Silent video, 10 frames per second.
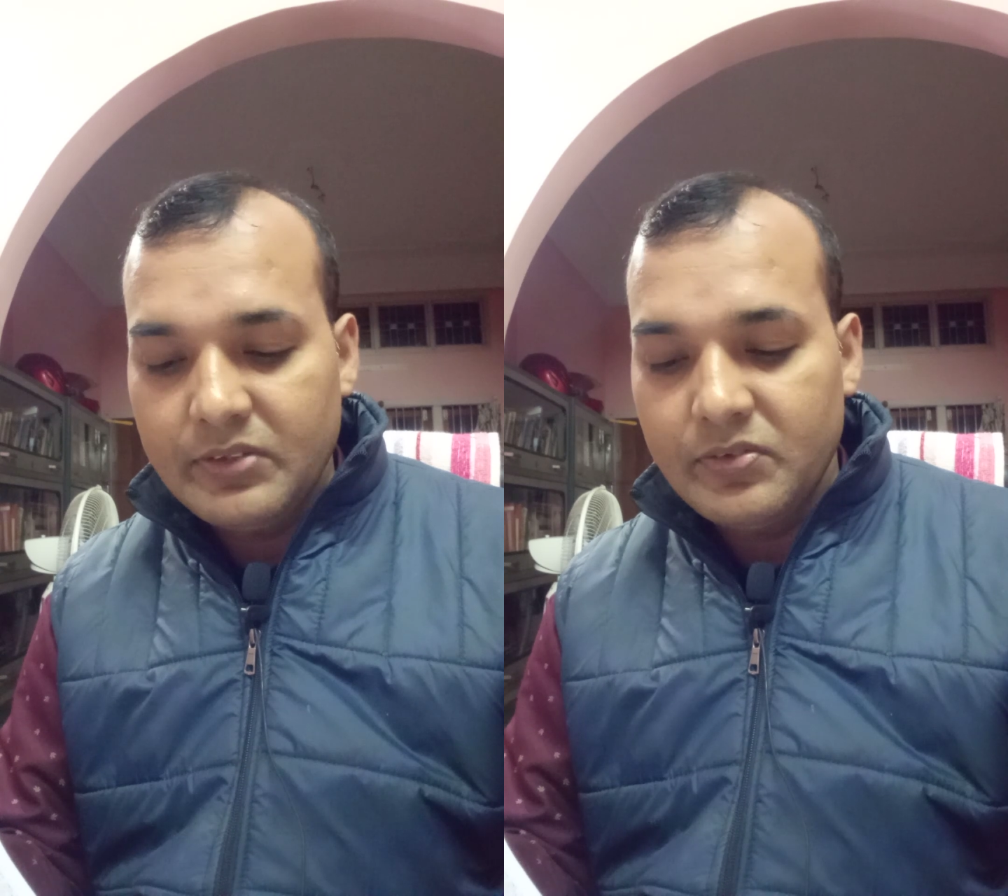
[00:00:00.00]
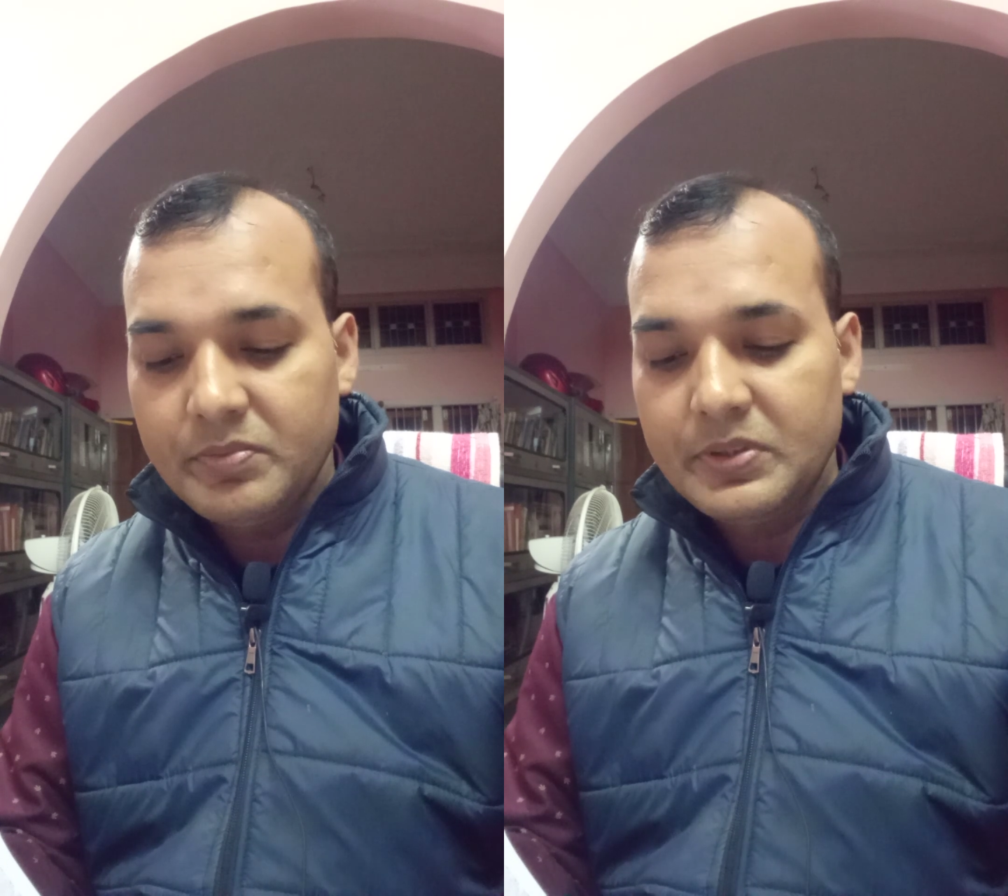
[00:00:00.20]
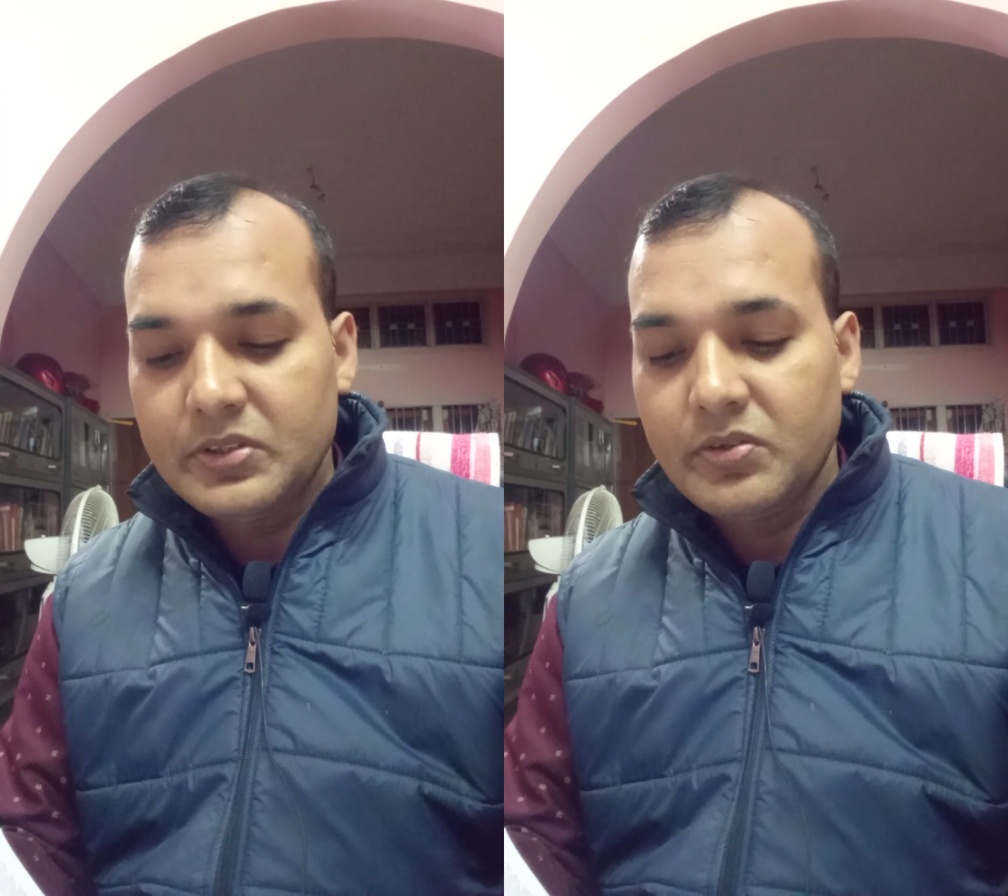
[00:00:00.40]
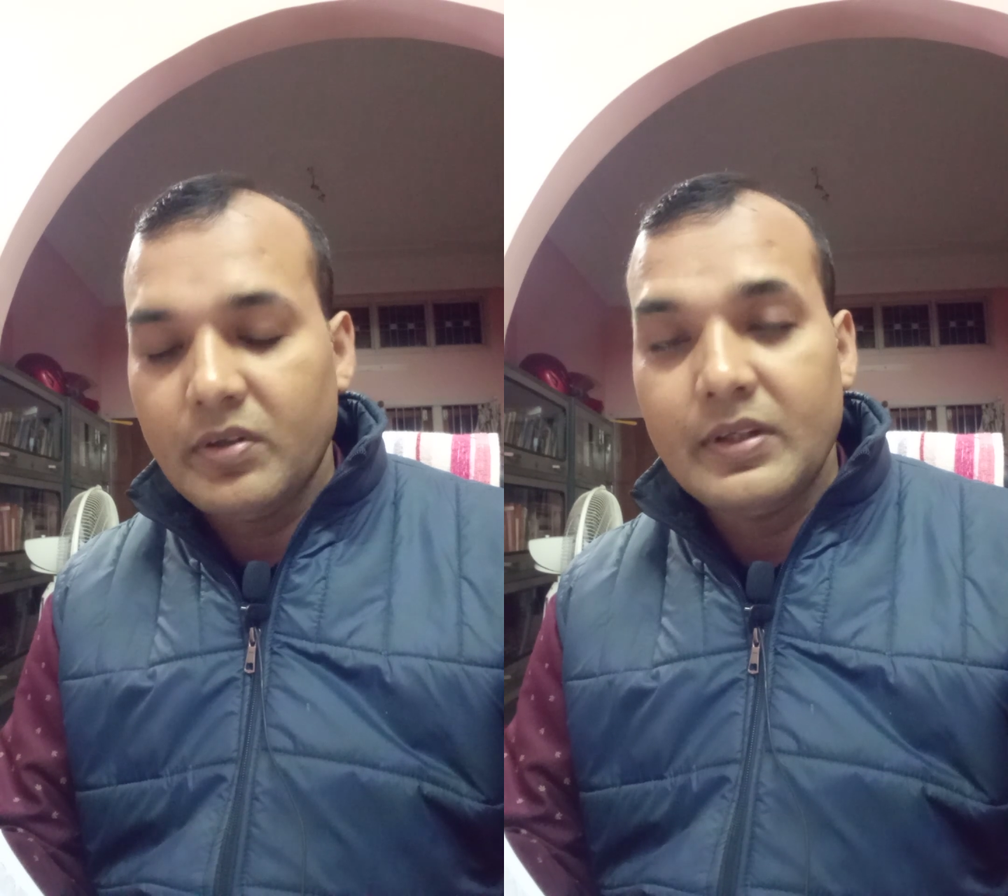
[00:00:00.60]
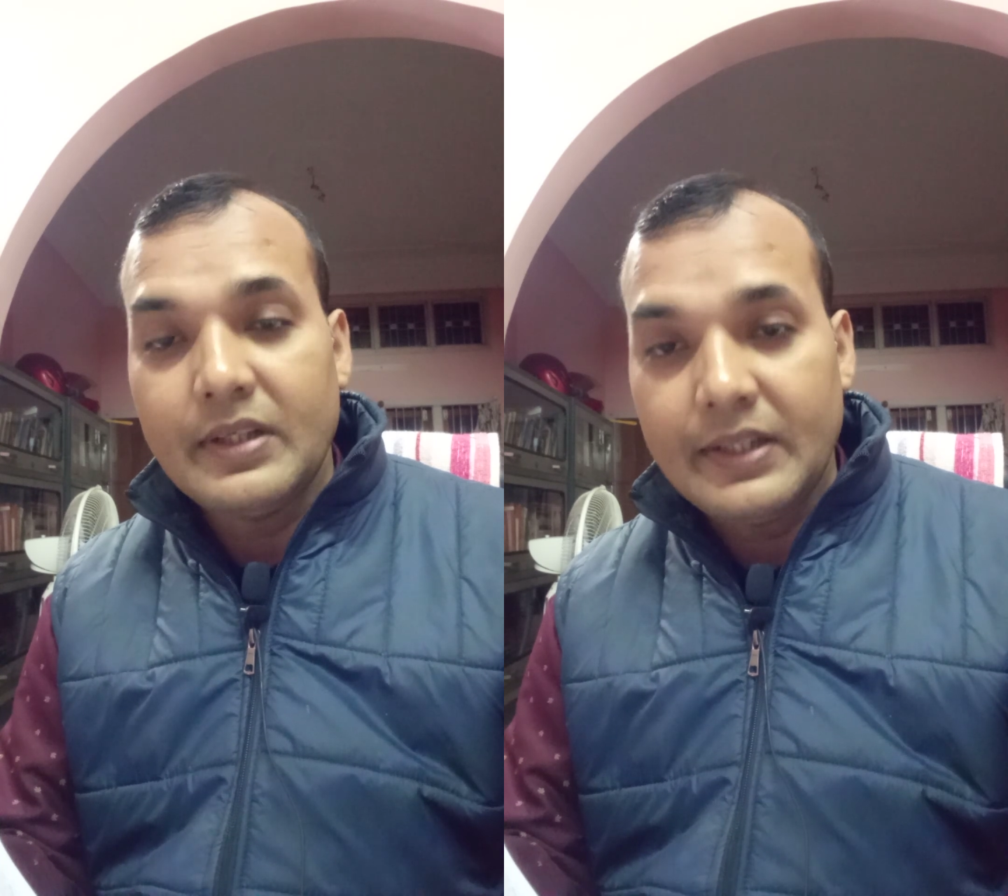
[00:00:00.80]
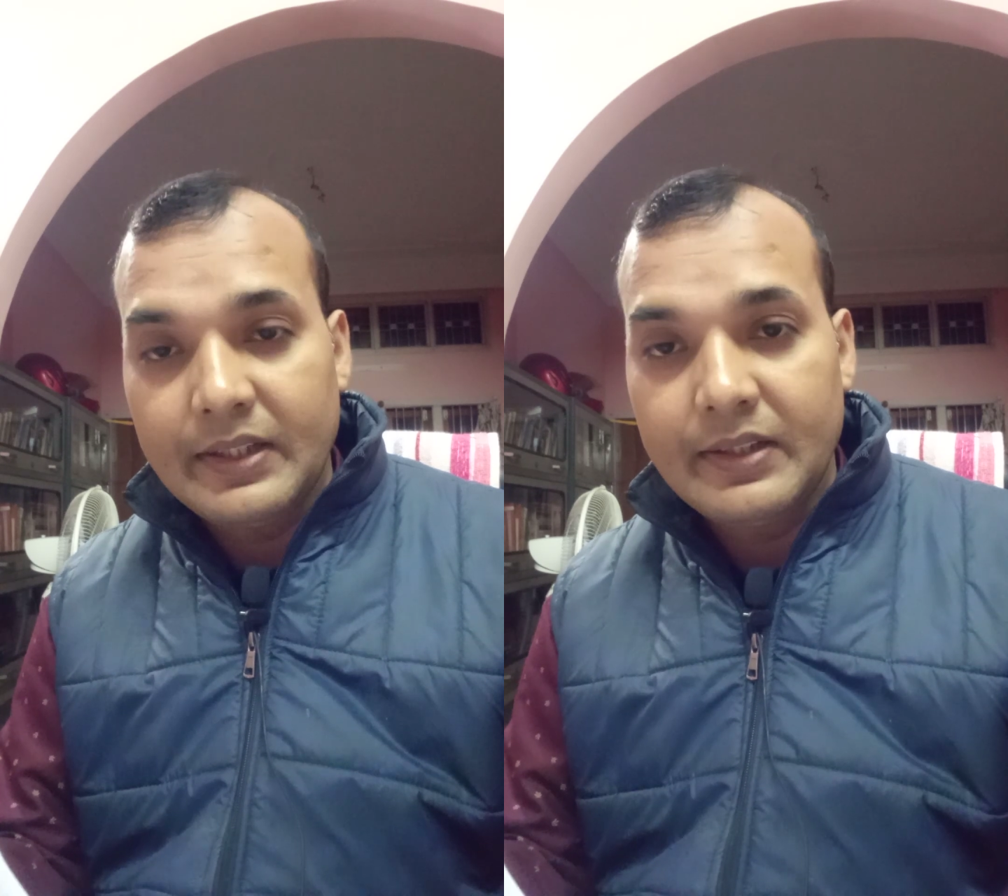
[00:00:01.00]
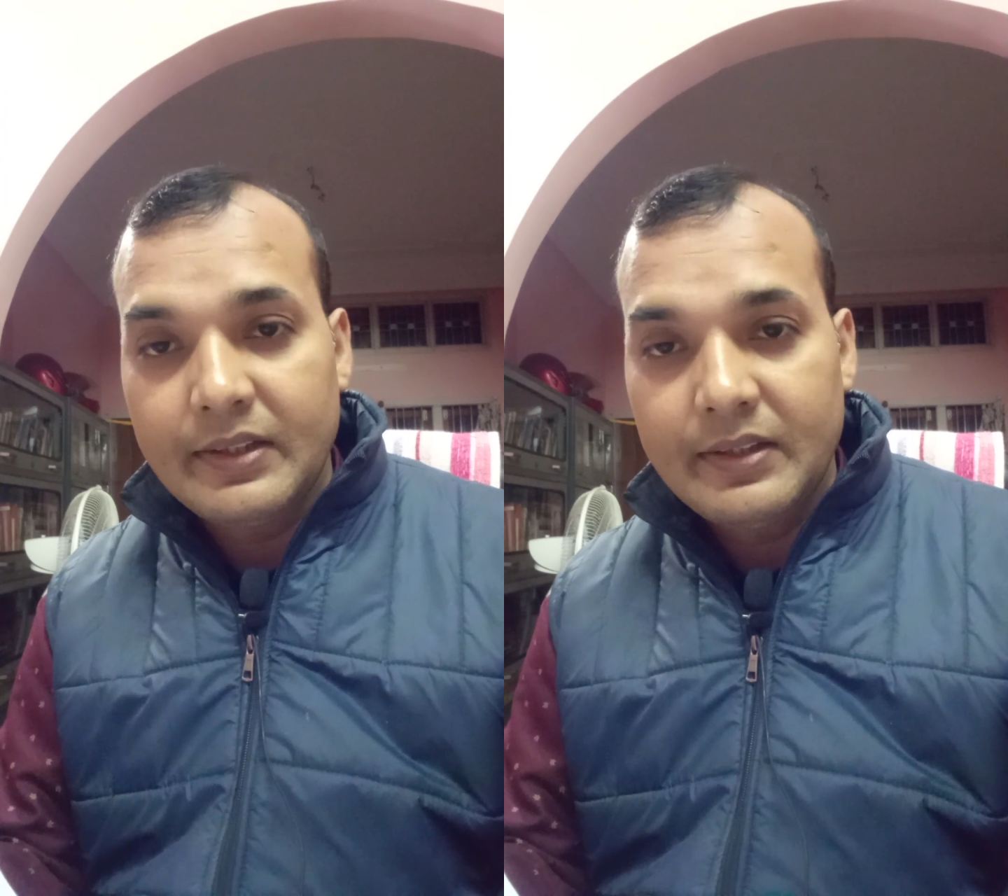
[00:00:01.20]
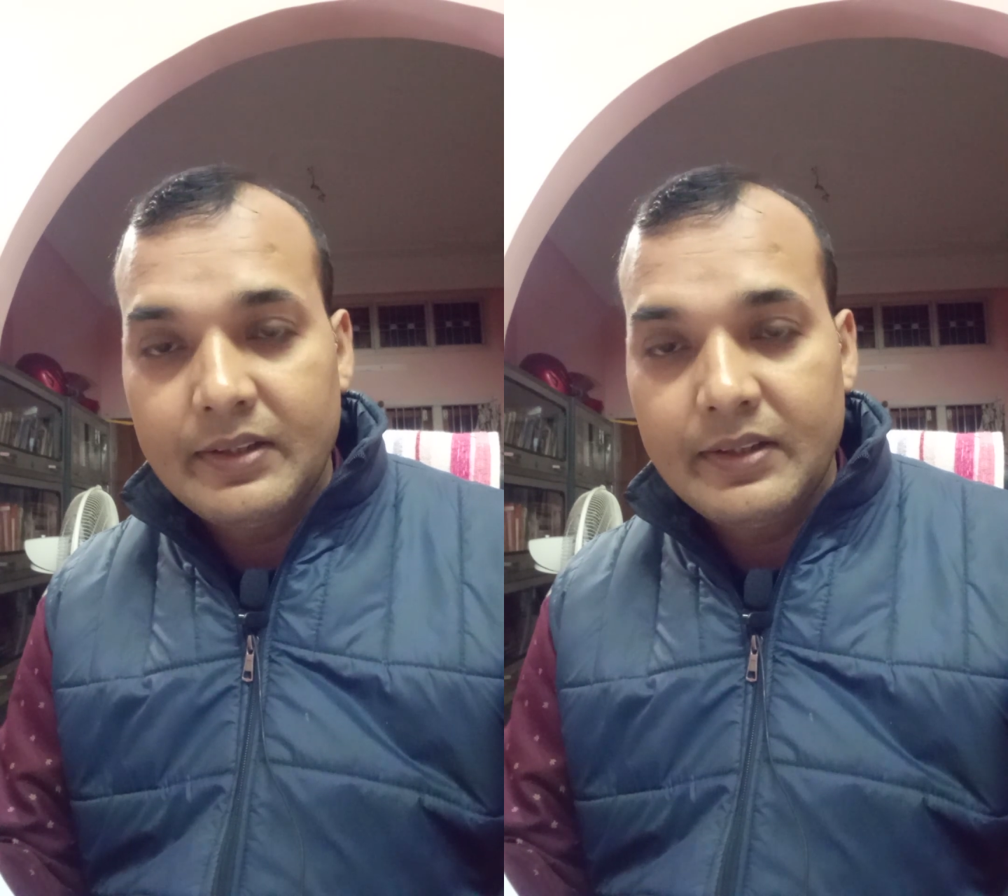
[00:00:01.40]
group is called lang.